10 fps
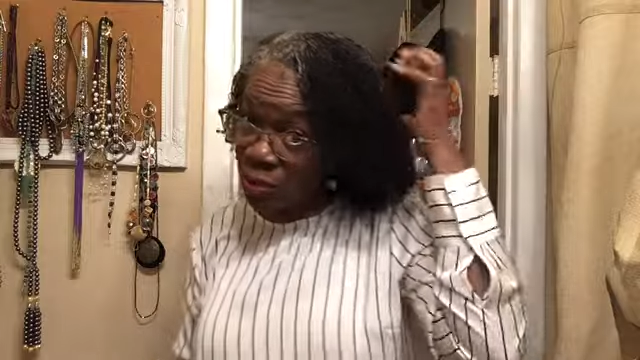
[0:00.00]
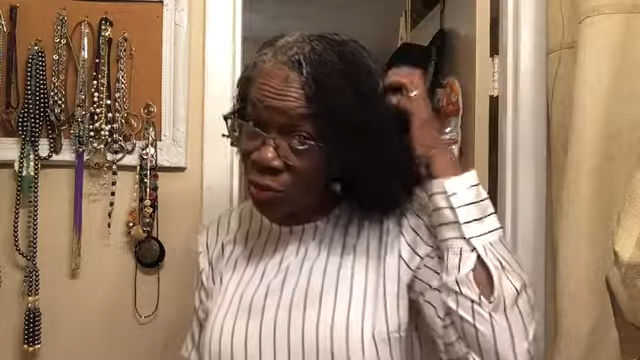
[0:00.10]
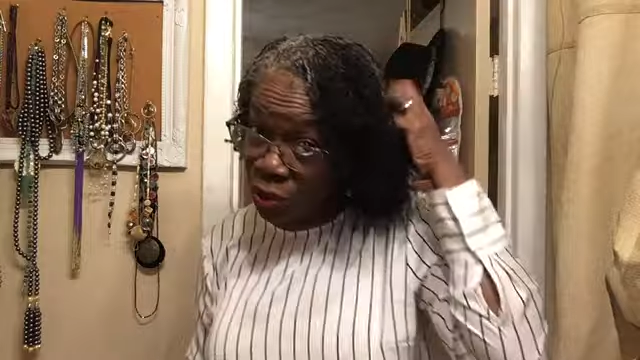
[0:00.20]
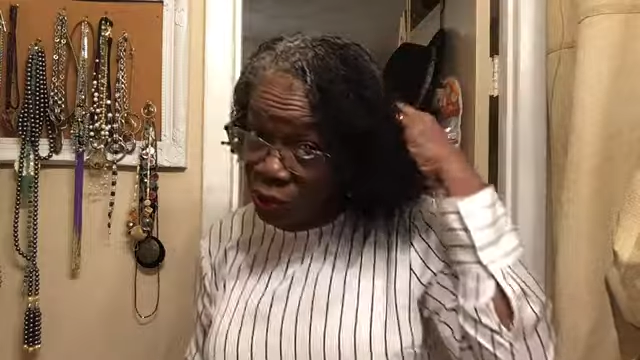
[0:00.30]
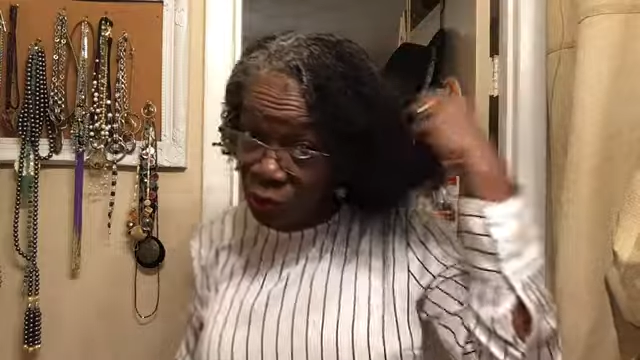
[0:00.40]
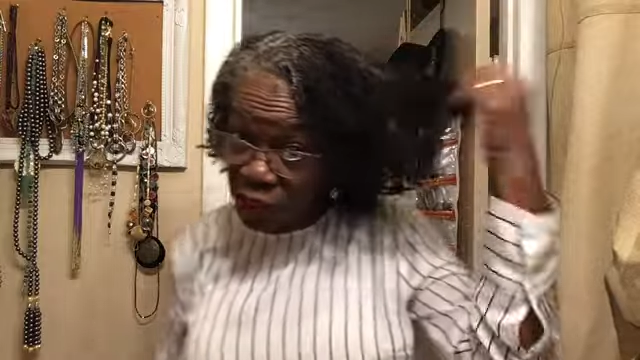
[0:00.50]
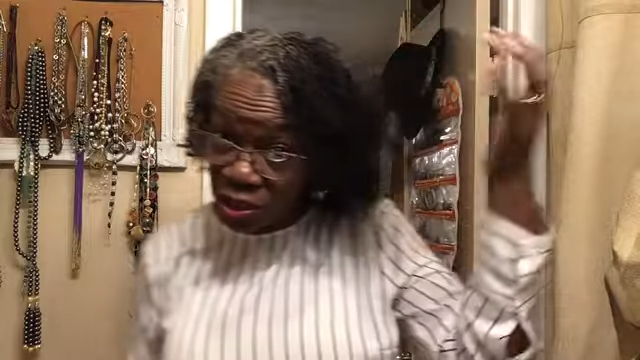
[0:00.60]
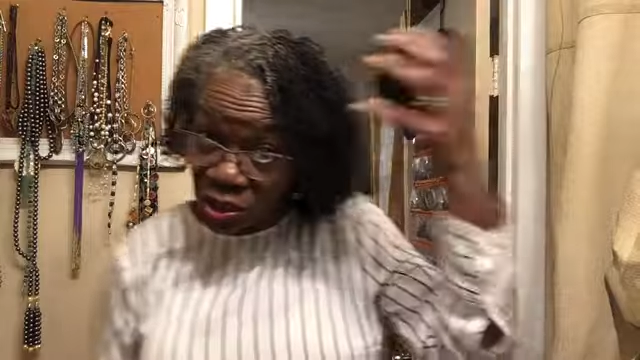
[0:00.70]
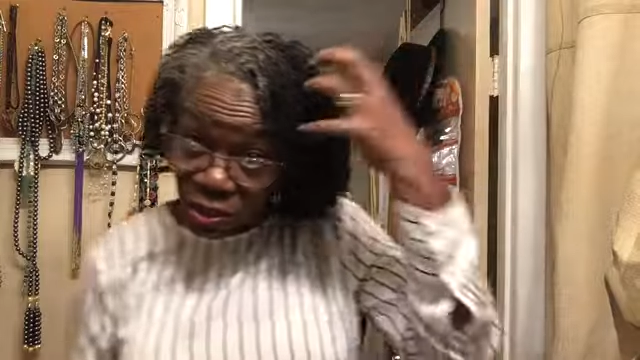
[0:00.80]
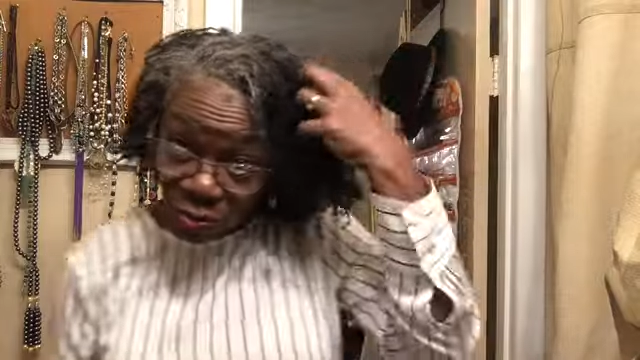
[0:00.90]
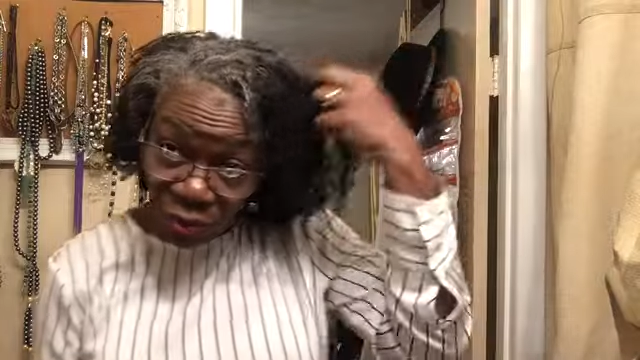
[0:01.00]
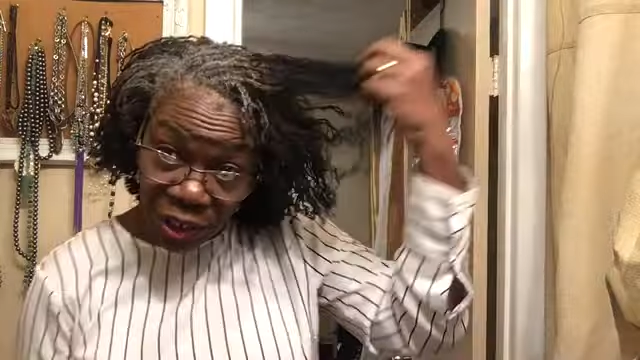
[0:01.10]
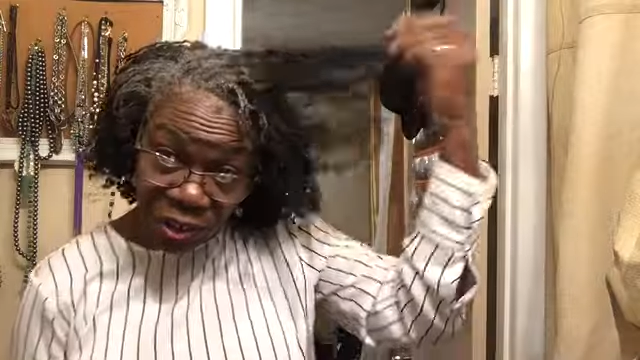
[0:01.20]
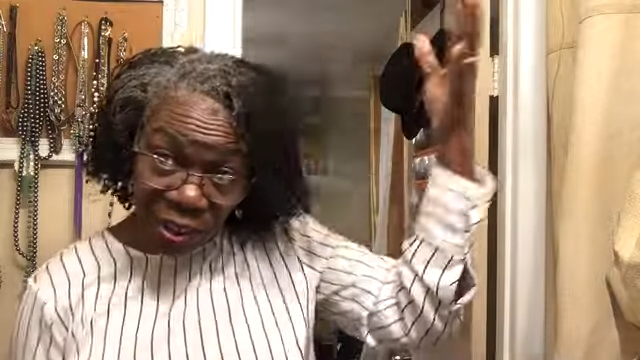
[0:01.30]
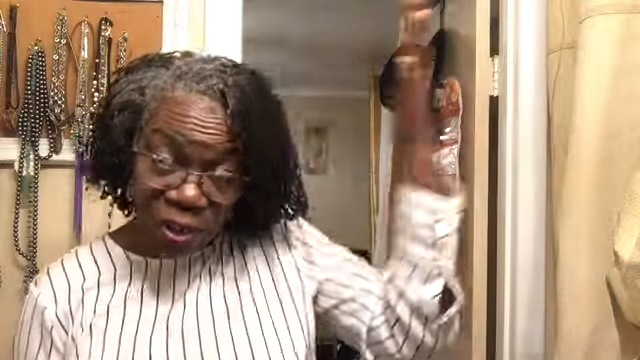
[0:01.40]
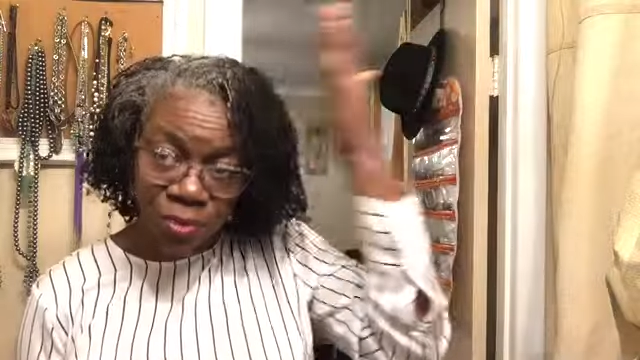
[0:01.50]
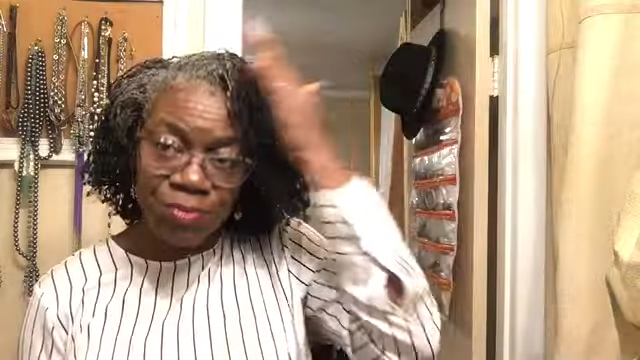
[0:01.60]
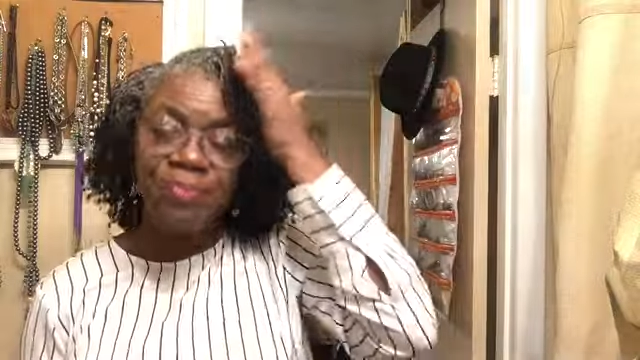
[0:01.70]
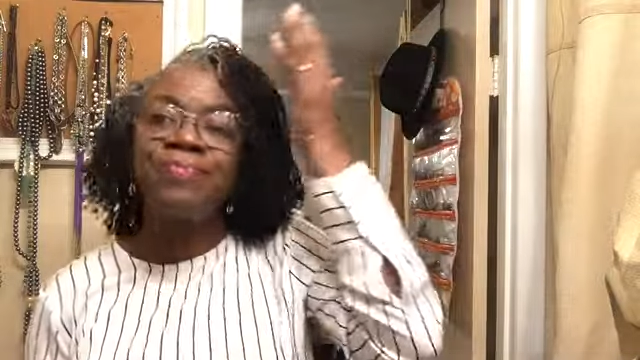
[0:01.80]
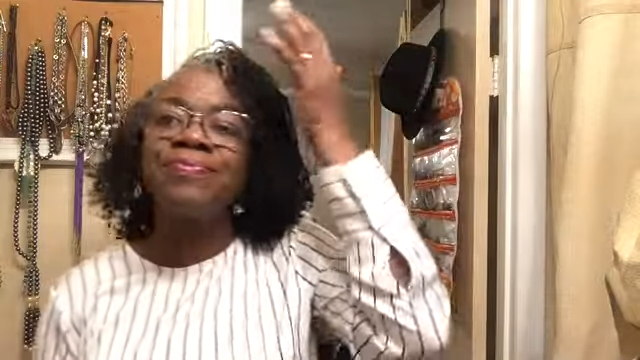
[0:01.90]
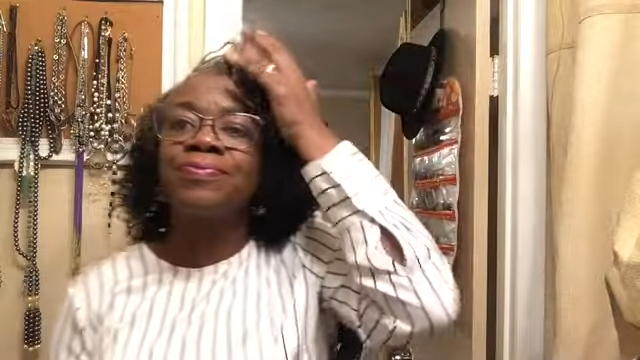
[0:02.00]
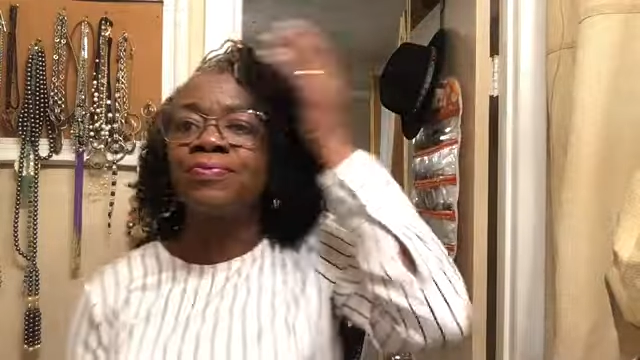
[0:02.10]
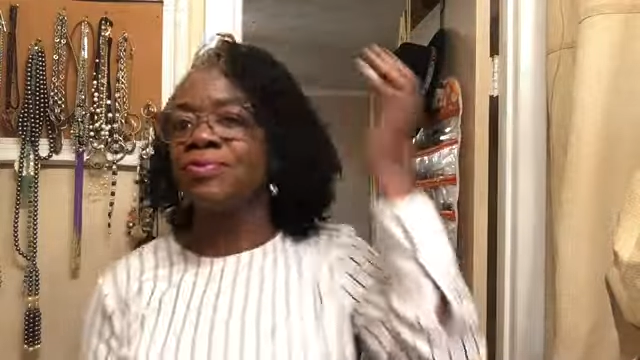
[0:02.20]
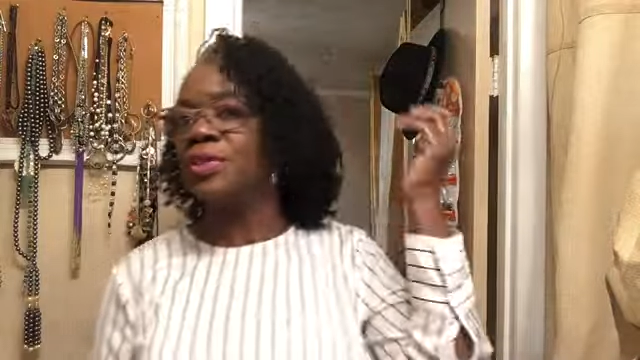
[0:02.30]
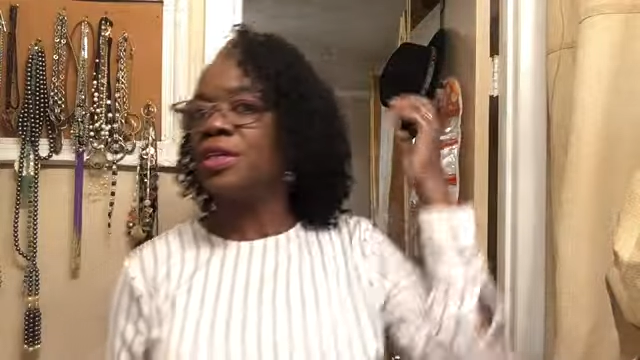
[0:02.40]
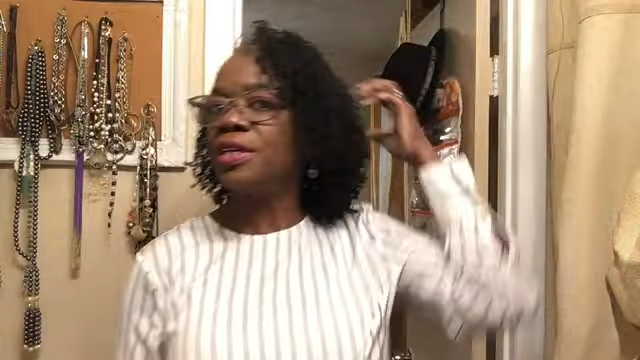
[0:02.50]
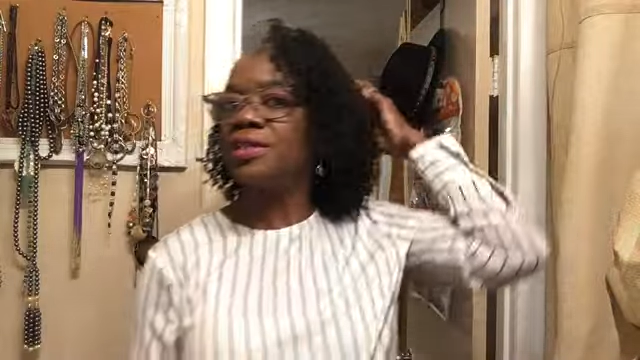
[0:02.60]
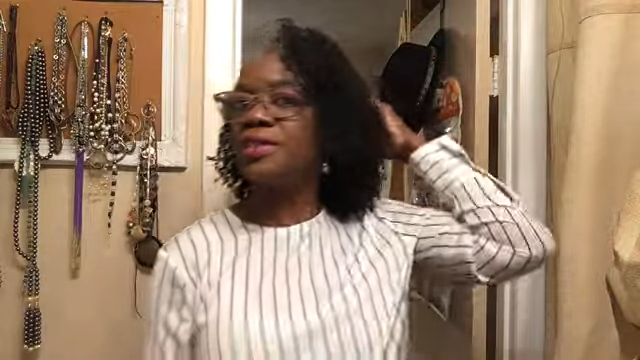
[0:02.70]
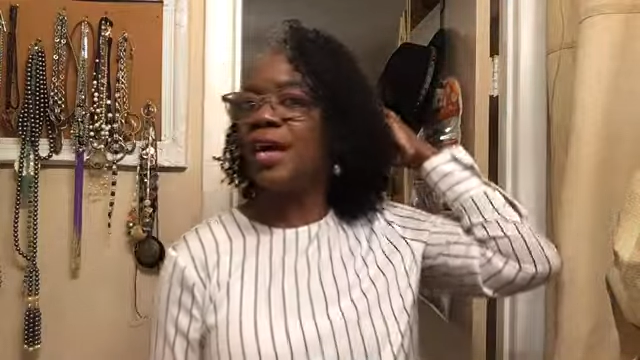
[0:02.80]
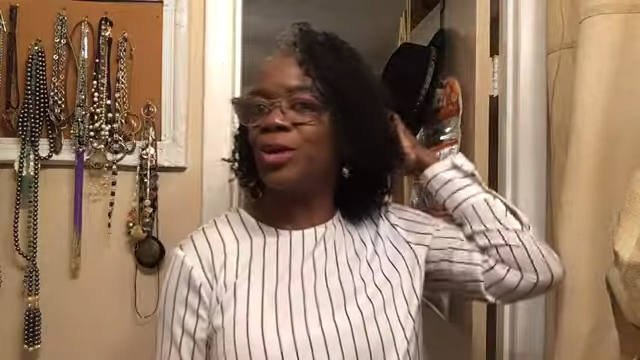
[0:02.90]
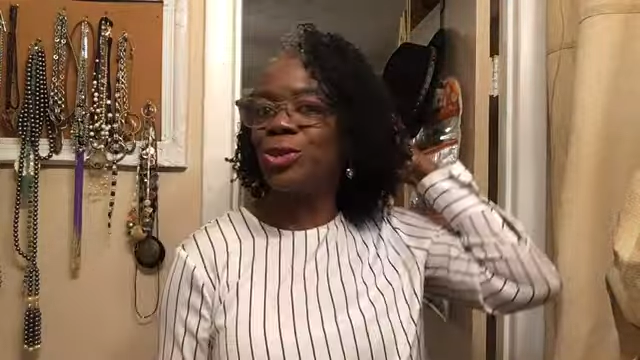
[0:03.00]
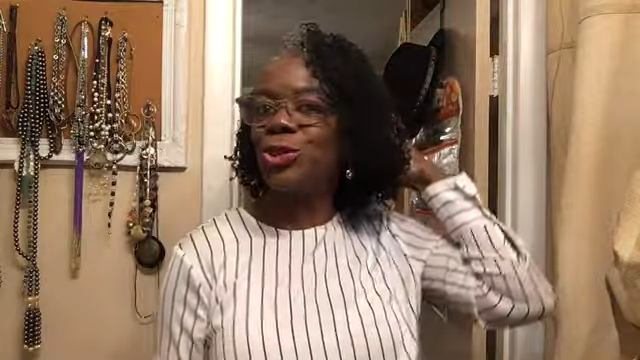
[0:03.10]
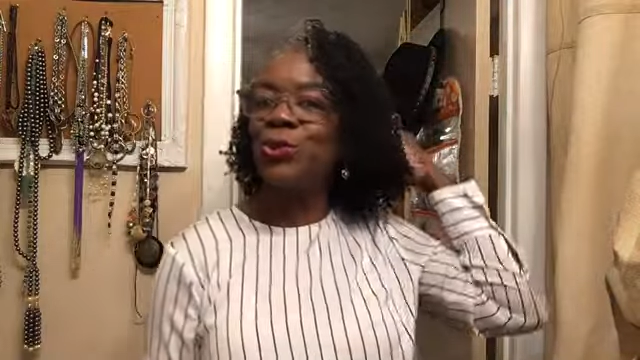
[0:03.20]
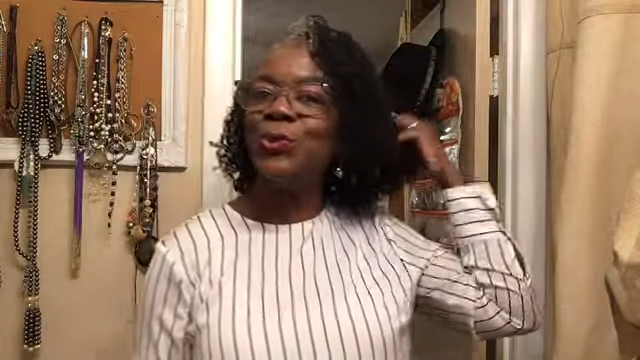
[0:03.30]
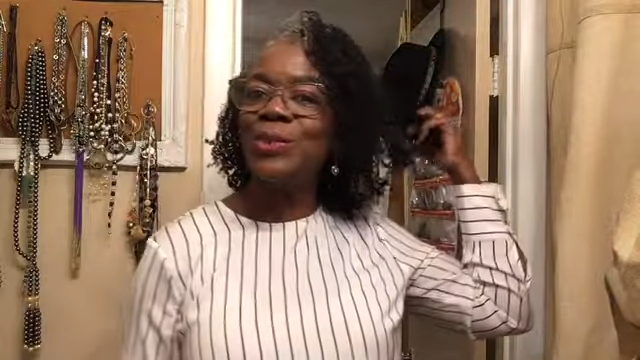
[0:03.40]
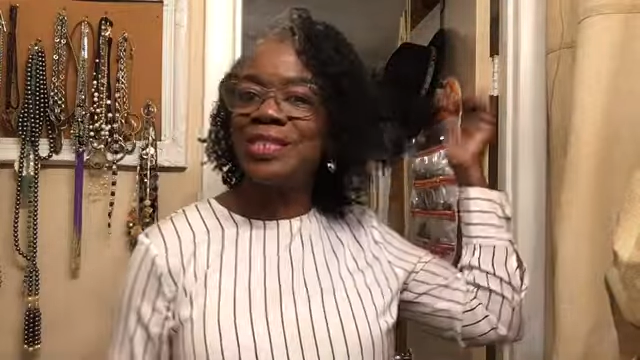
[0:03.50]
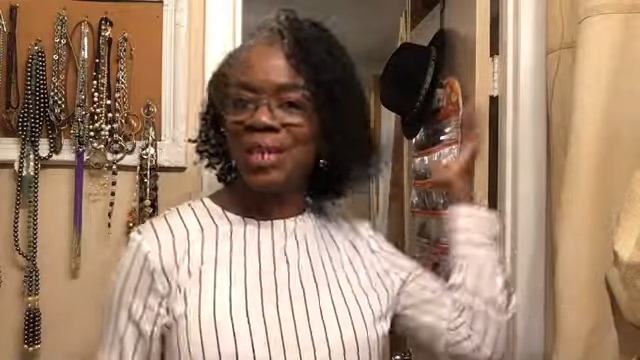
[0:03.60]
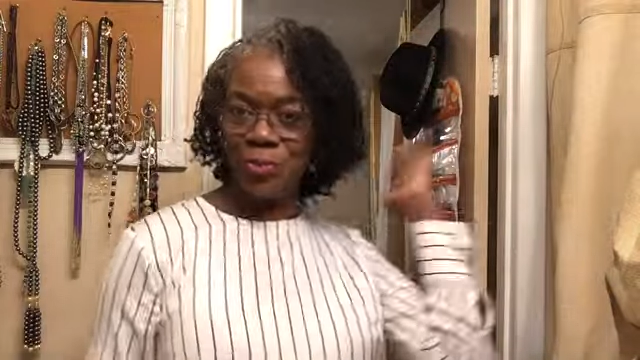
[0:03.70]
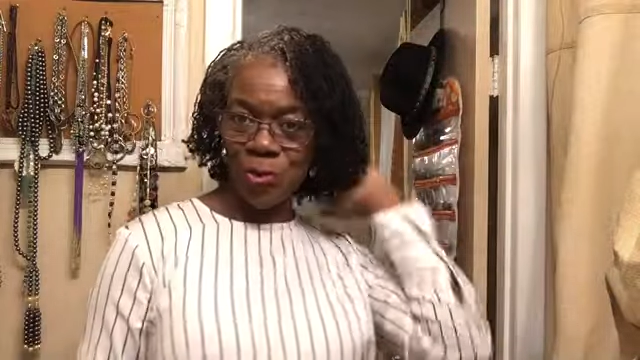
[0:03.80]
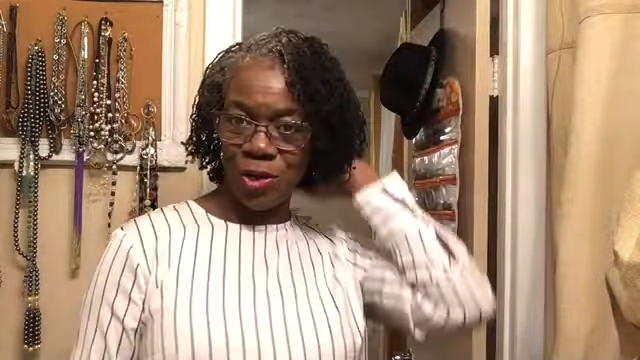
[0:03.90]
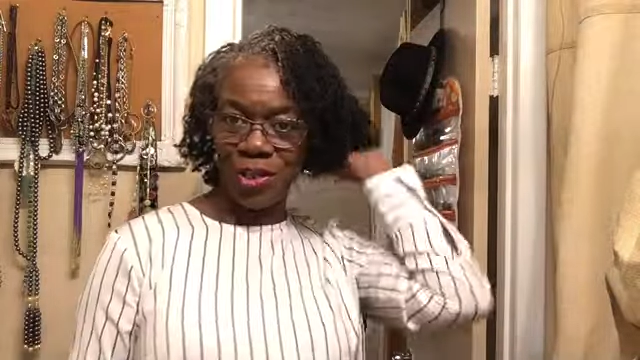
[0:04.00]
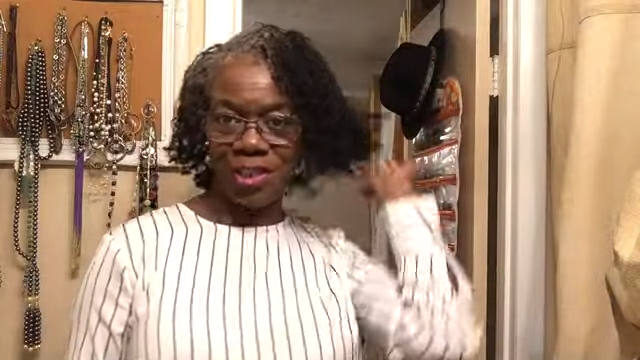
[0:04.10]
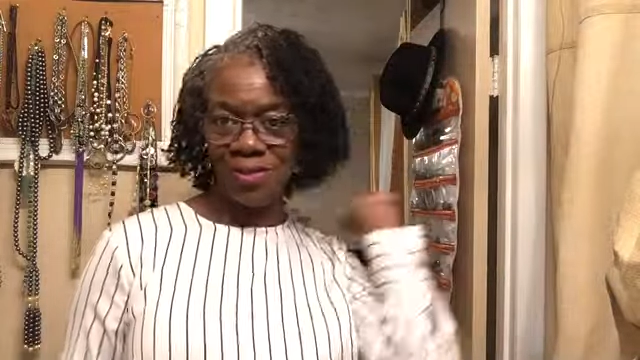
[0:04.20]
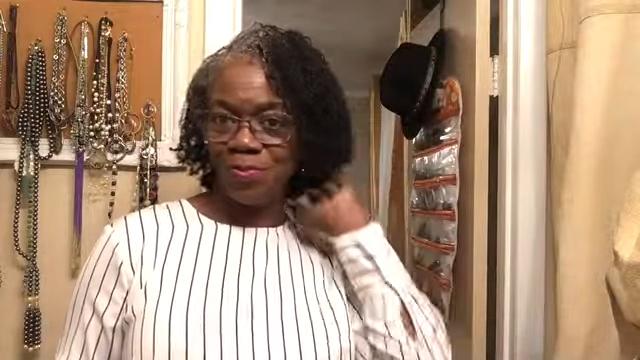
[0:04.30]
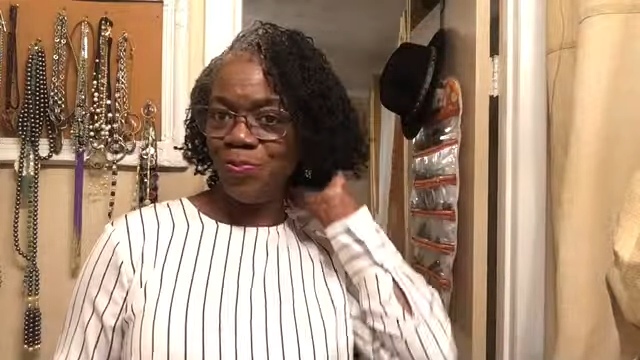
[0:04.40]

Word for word: morning when I took the braids out. It is now Tuesday morning,